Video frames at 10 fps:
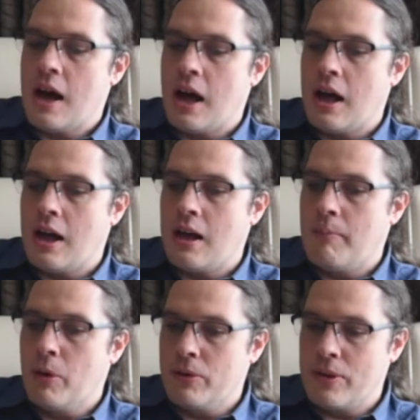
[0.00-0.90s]

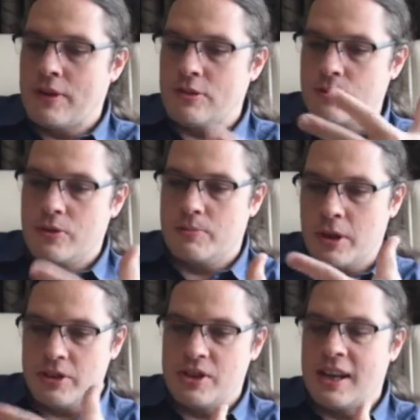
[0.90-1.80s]
our modern theories of
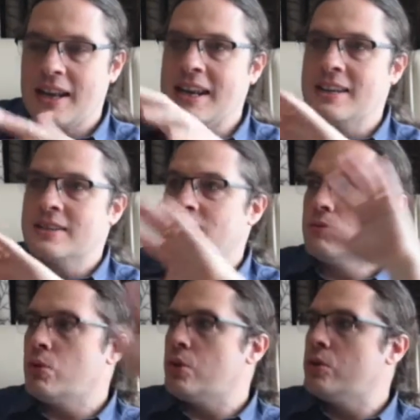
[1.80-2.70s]
cosmology are leading us
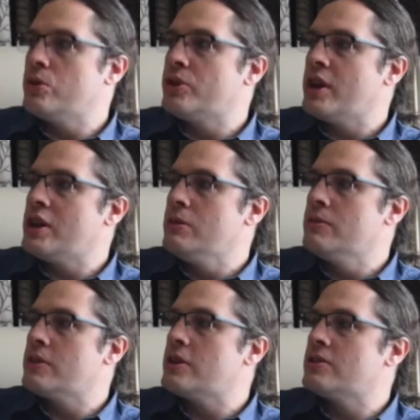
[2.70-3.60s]
towards a
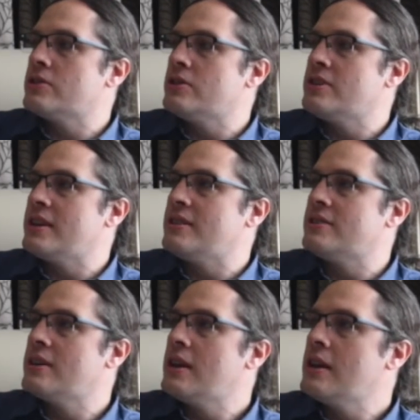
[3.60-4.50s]
universe that
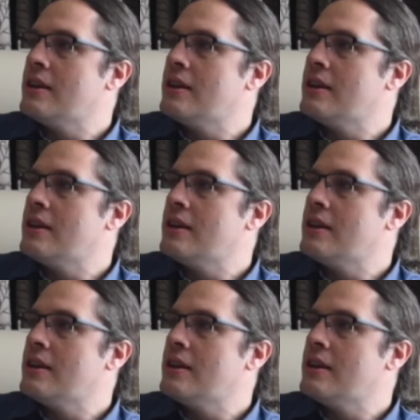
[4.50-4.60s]
is